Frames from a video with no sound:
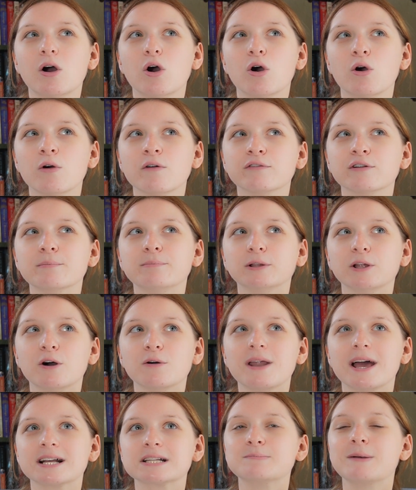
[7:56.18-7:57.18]

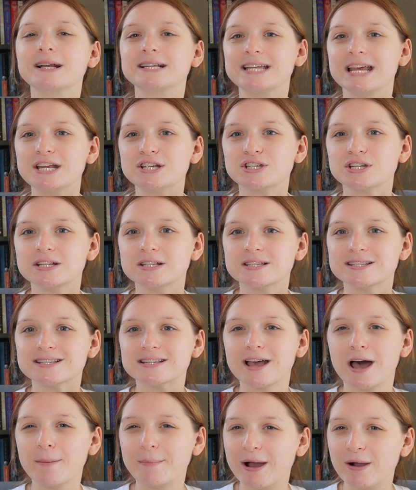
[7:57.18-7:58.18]
overblown
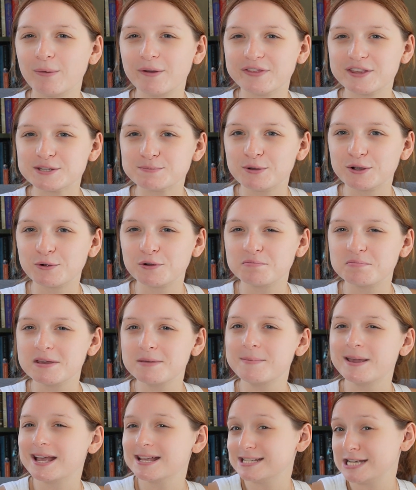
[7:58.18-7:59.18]
expectations about what this book would be
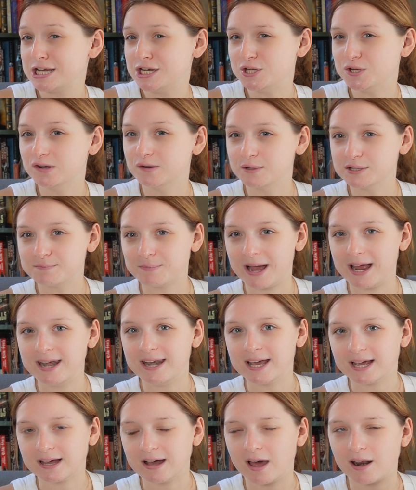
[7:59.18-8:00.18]
because I knew it was by
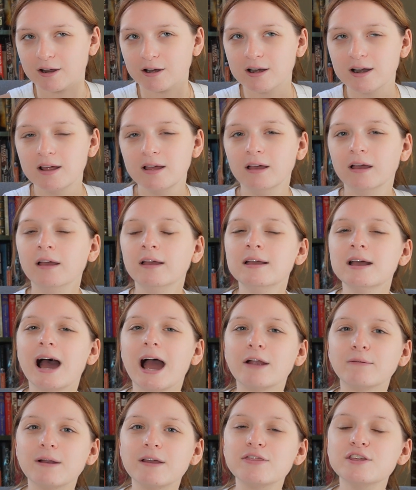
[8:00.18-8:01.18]
Nick Cutter.
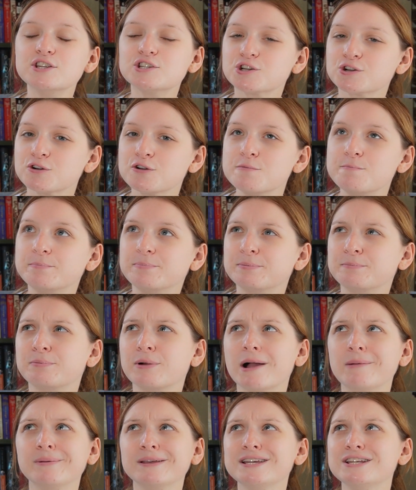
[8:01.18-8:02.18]
I read The Troop
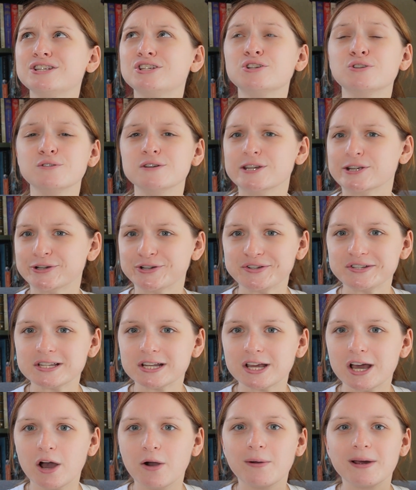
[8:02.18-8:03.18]
probably 2 years
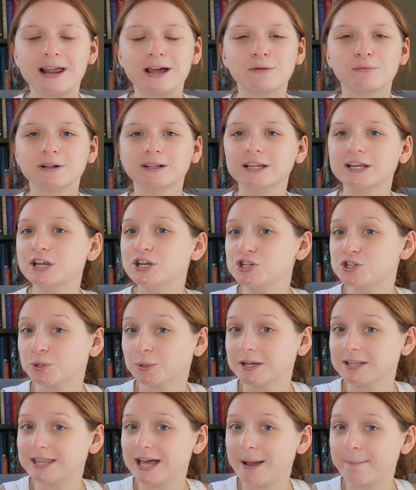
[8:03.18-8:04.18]
ago and I really
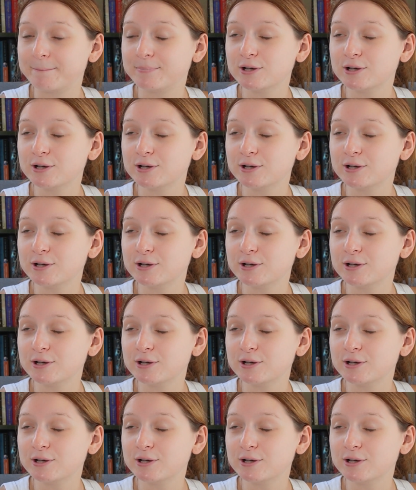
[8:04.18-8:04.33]
enjoyed that